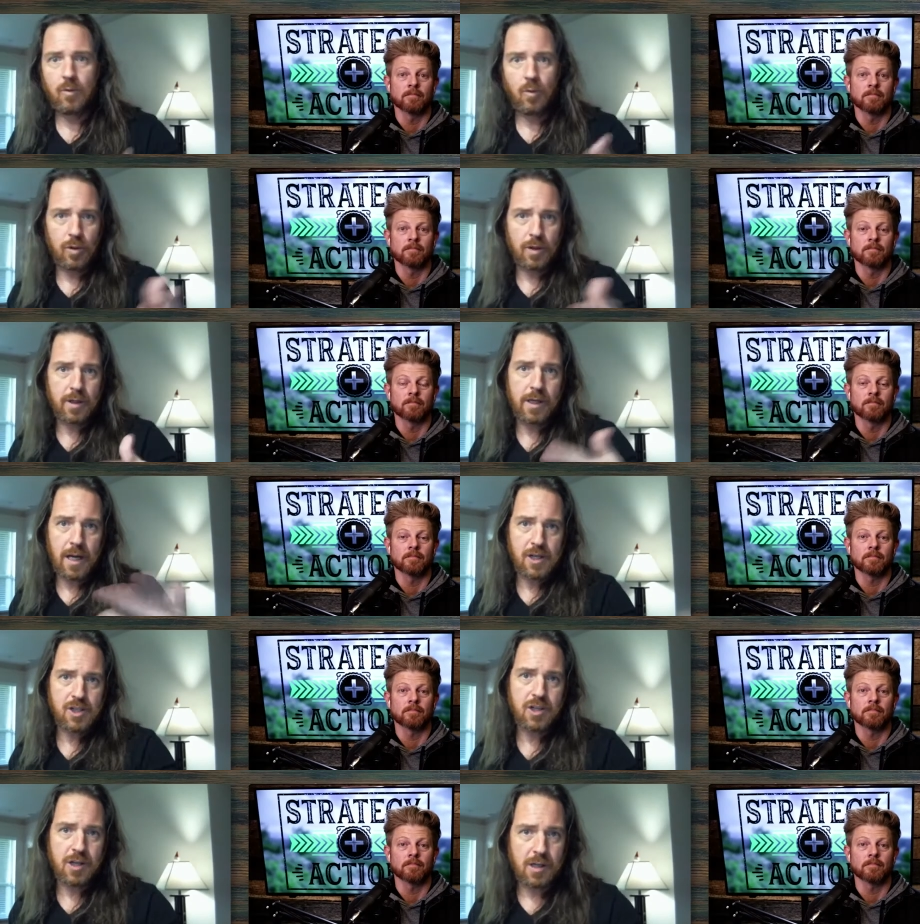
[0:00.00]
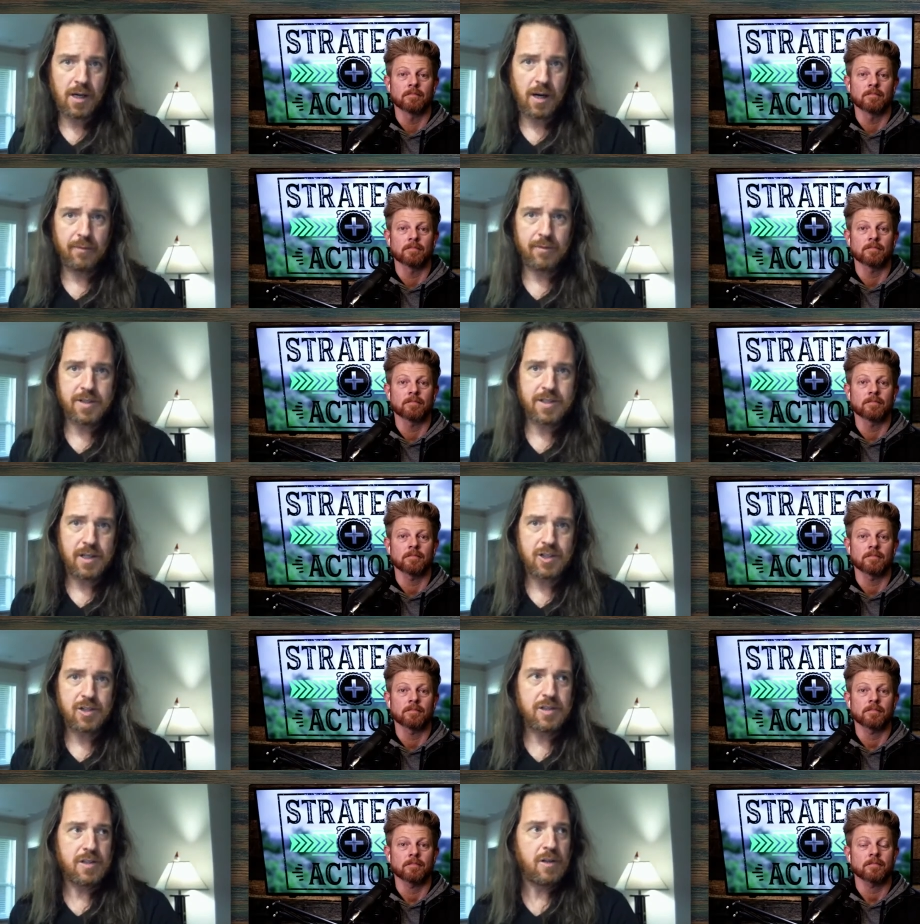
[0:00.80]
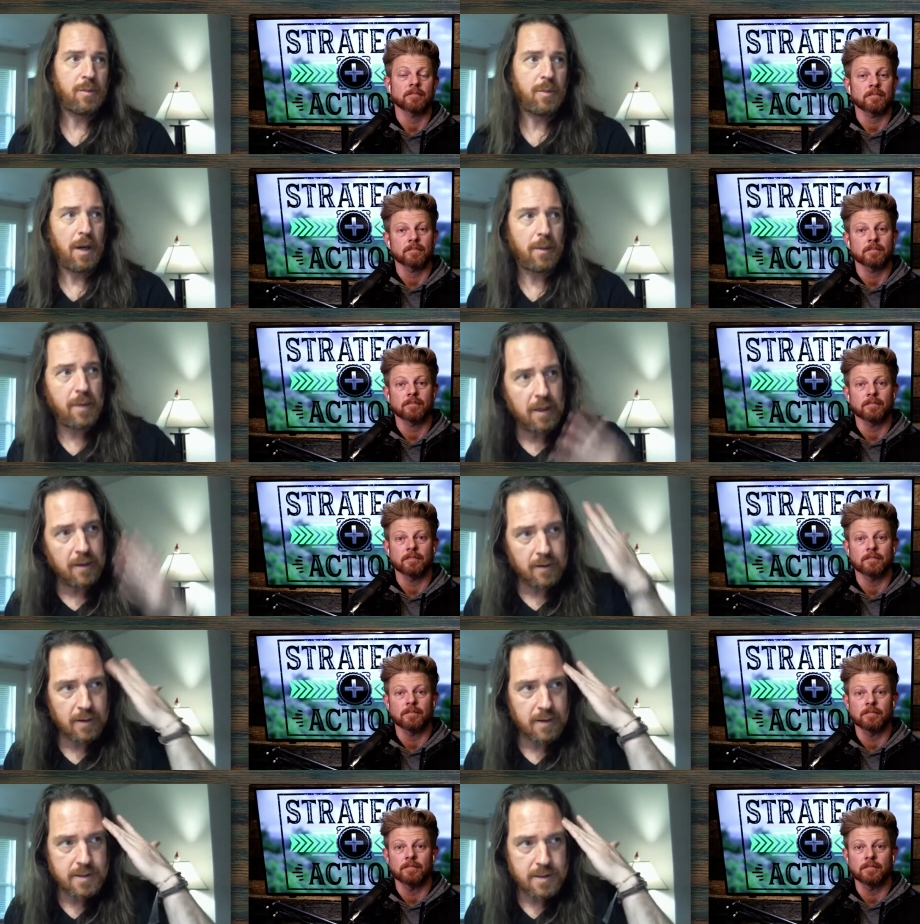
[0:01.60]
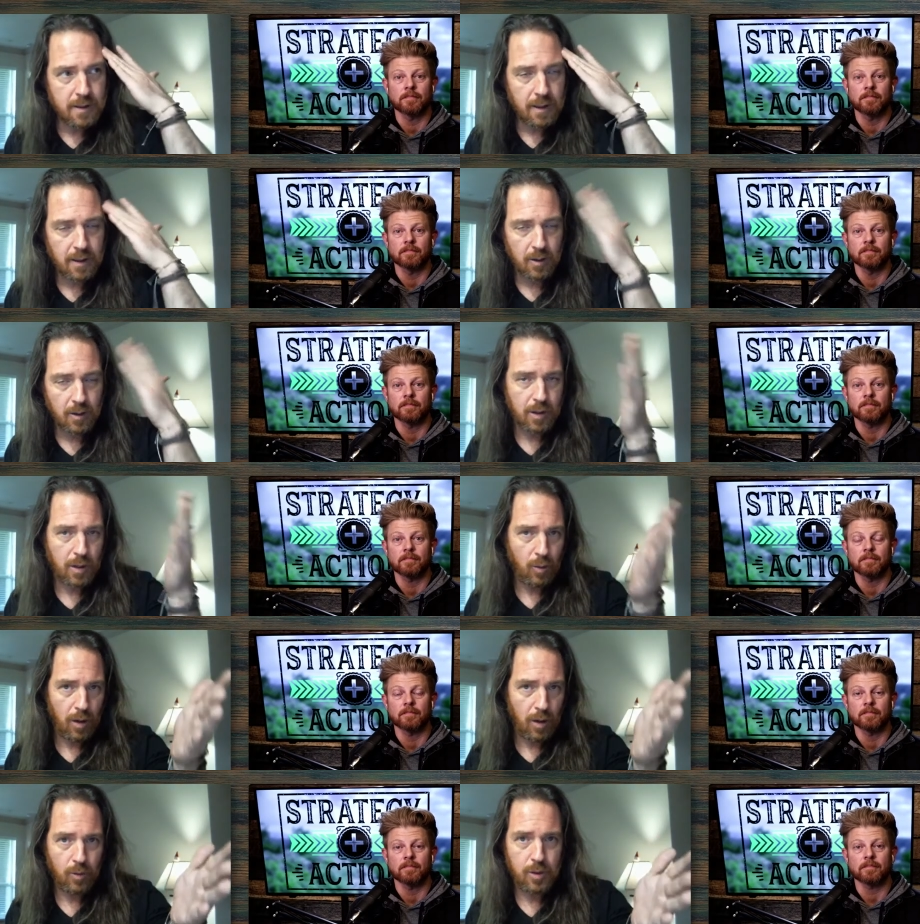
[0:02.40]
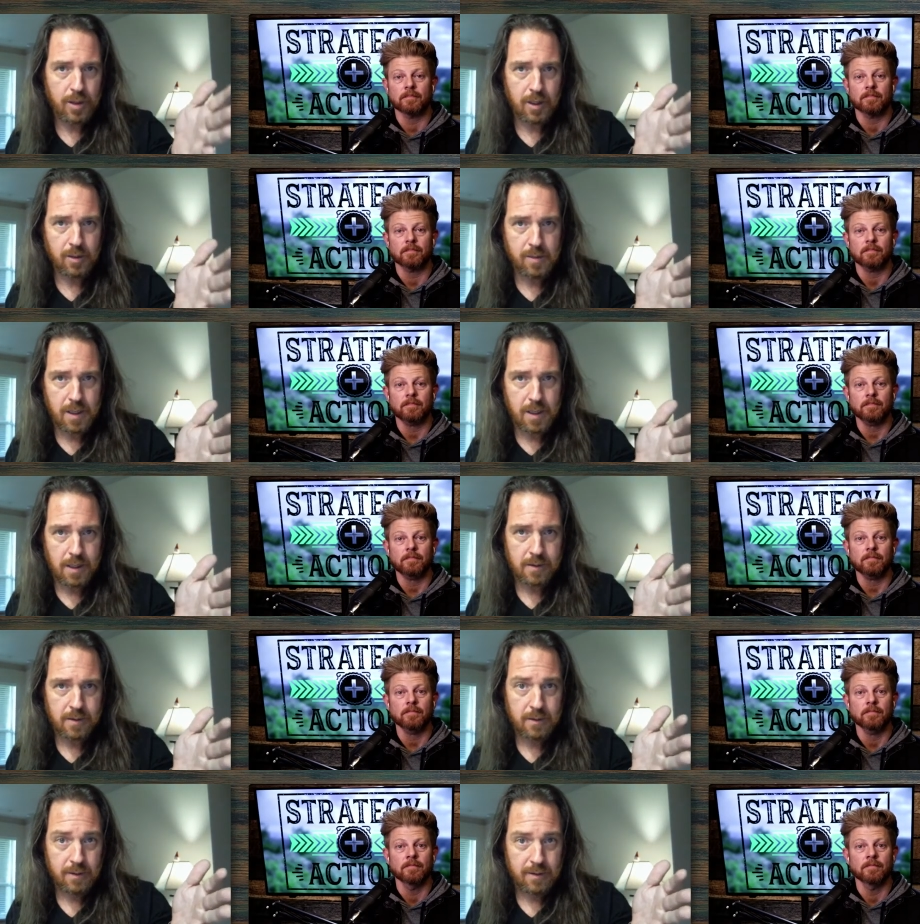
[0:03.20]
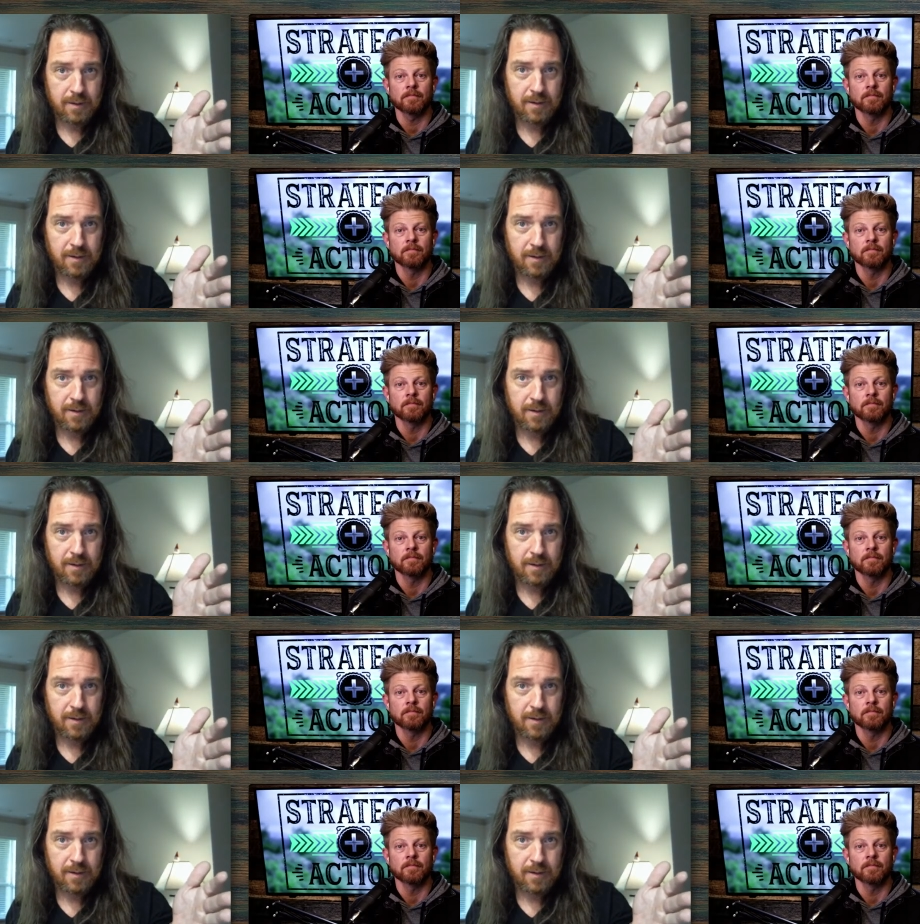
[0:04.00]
Speaker 1: I'm, we're engaging in conversations, you know, my main thing is like, okay, why are we going to meet?